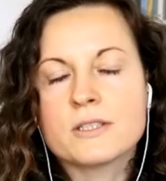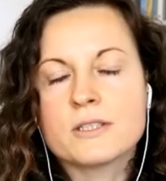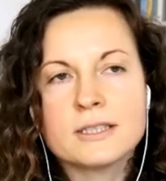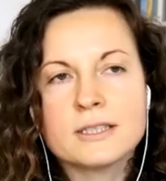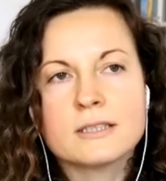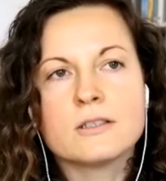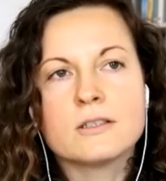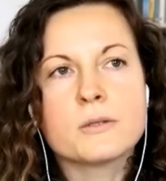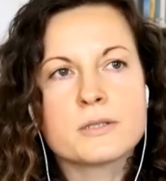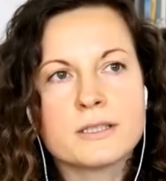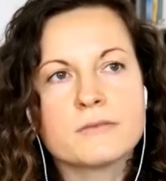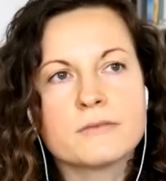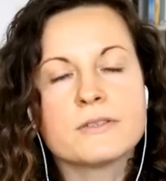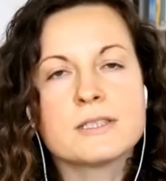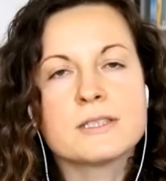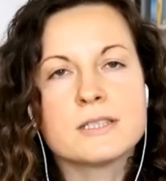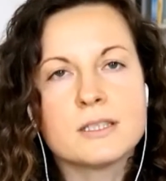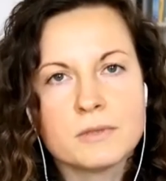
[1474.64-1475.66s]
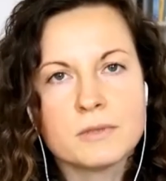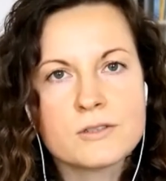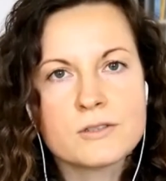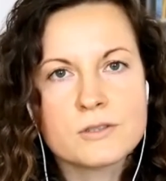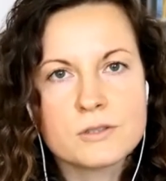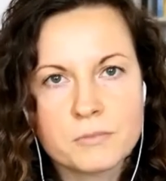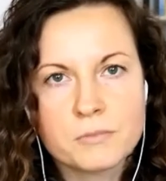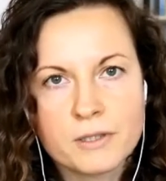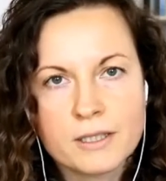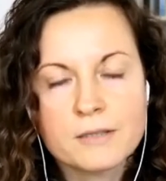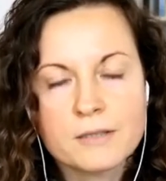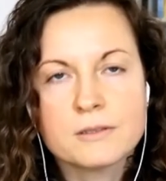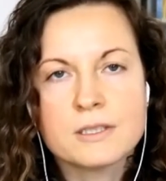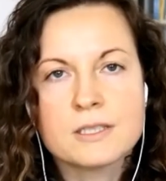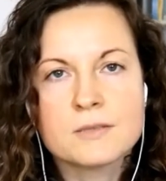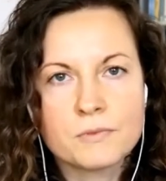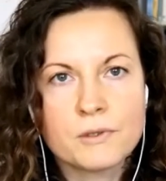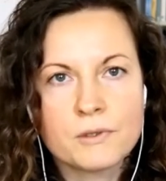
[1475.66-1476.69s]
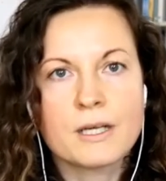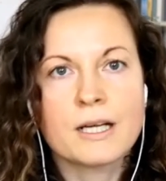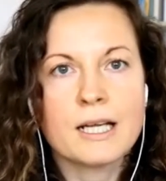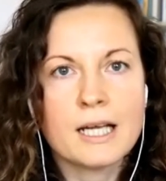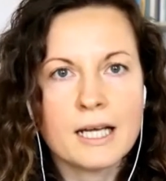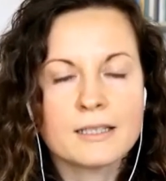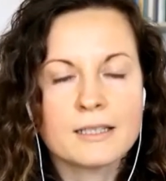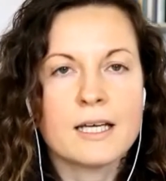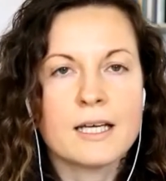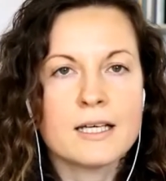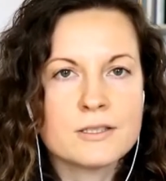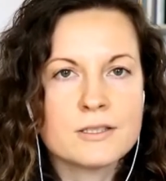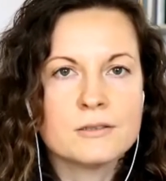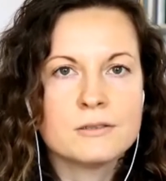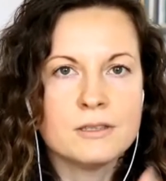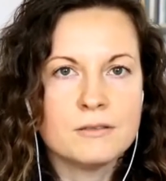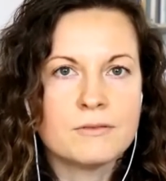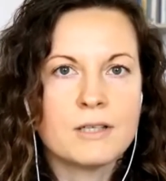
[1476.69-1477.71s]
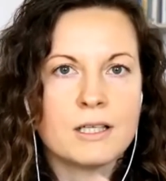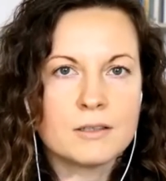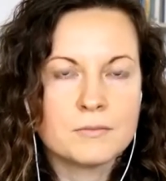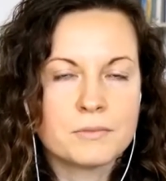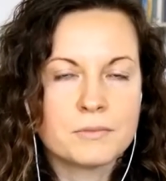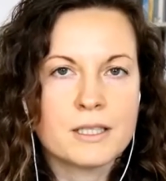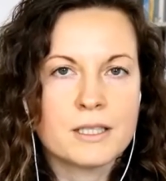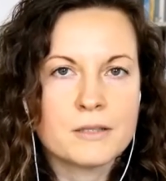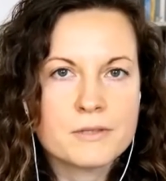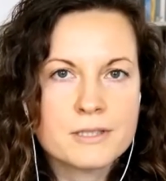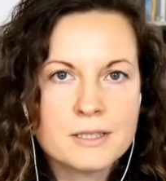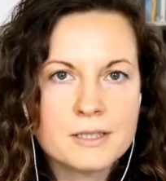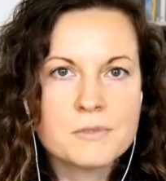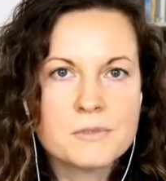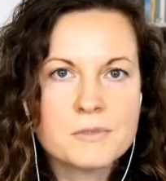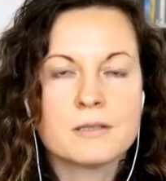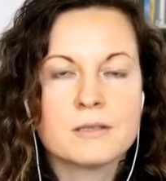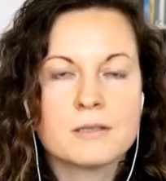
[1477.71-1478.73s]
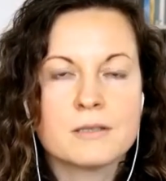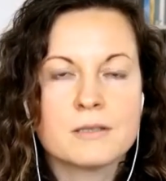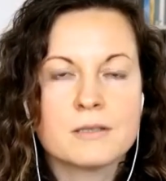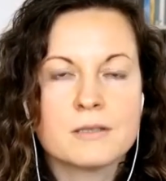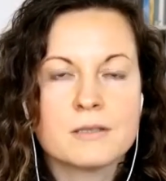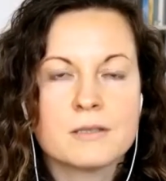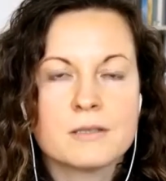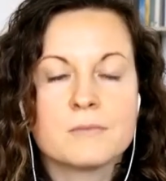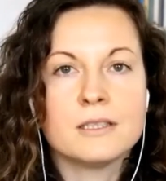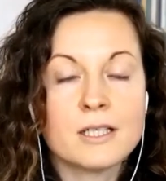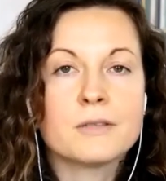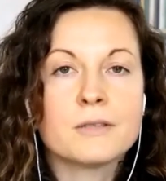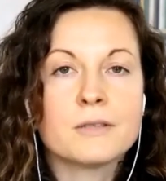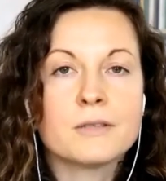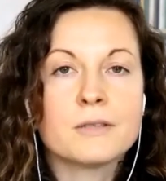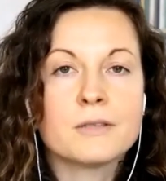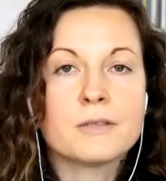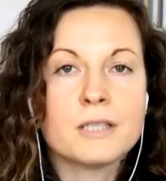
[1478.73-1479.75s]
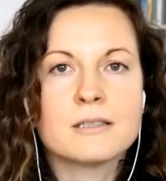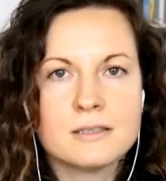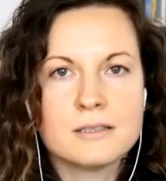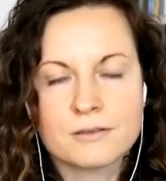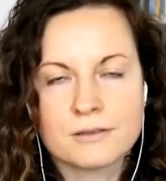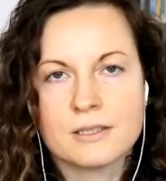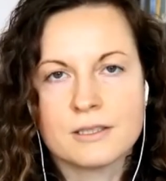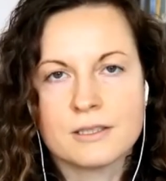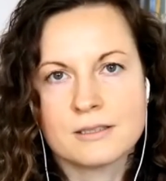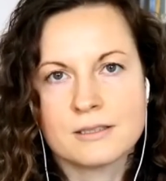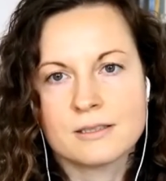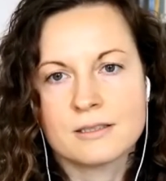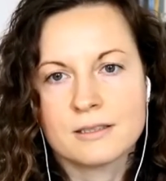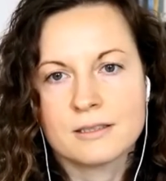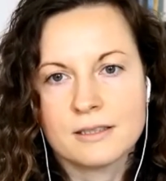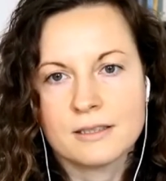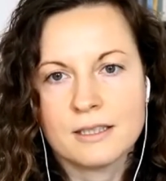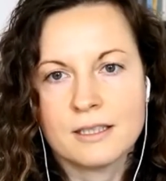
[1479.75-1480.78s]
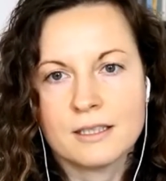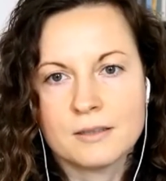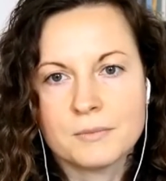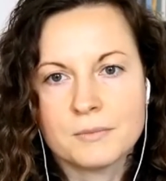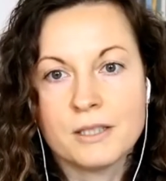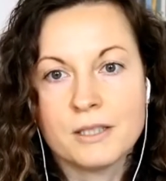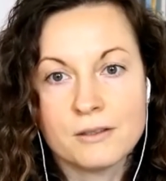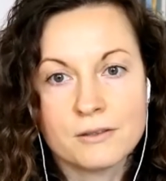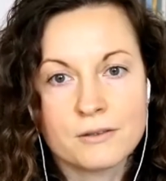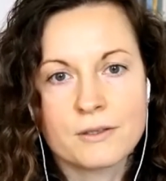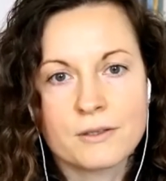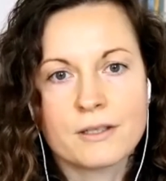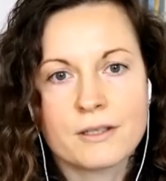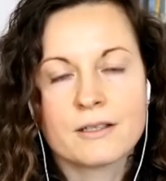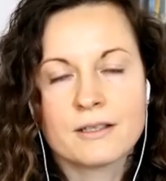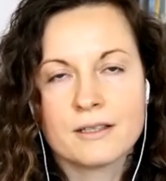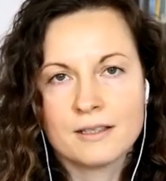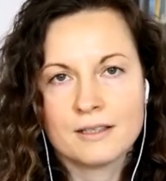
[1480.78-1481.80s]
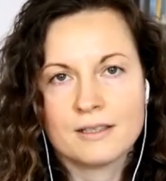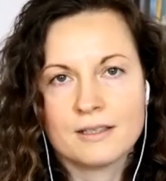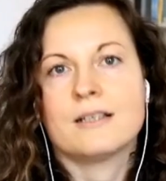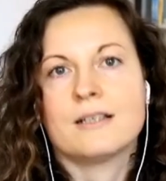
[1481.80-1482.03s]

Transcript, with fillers: so it's not that low self-esteem leads to burnout it's more like as you develop burnout symptoms there is a decrease um, in your